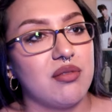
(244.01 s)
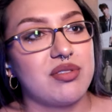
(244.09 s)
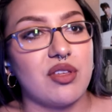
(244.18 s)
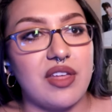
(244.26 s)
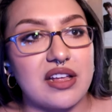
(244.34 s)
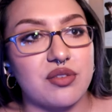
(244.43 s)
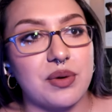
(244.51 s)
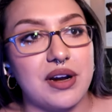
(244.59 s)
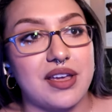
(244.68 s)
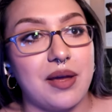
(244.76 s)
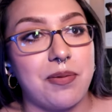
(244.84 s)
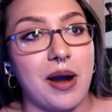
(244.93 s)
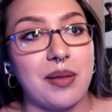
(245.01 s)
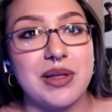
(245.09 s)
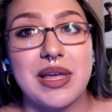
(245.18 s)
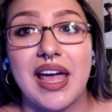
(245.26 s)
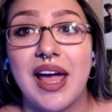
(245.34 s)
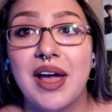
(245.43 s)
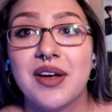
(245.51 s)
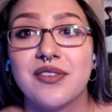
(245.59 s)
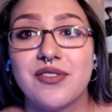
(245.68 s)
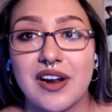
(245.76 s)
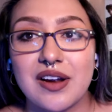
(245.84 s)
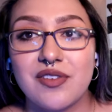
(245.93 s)
So that's where it can probably get
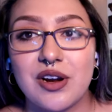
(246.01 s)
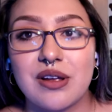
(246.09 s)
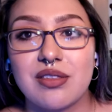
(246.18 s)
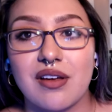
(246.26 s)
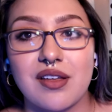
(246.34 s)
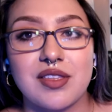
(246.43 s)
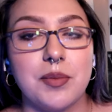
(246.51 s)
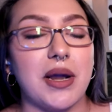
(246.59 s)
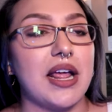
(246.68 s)
very exhausting.